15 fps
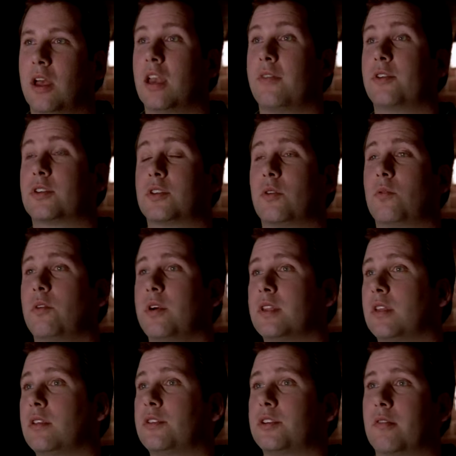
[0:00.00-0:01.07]
And if you're so worried,
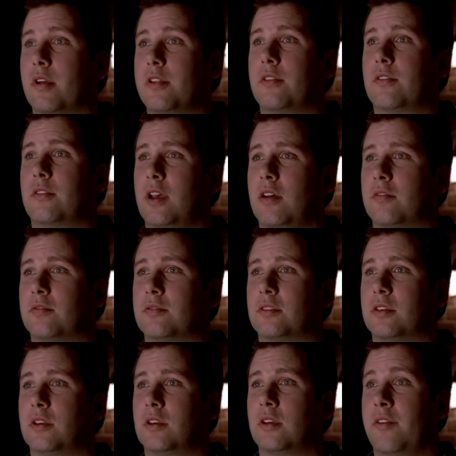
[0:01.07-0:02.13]
then you should run yourself.
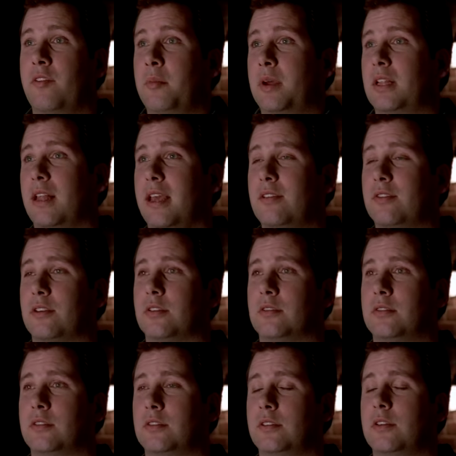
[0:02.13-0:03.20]
Everybody likes you.
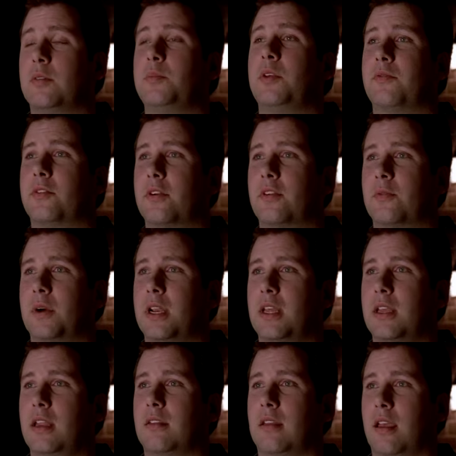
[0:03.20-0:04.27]
You could beat Vernon's money
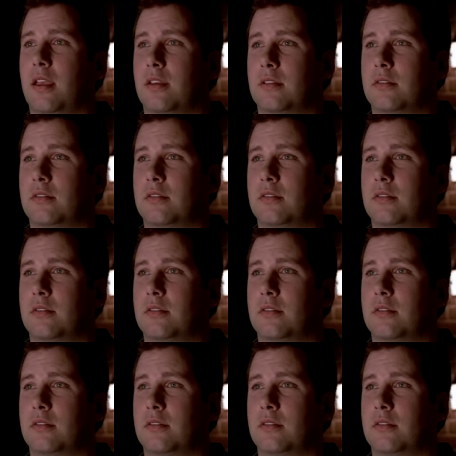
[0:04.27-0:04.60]
any day.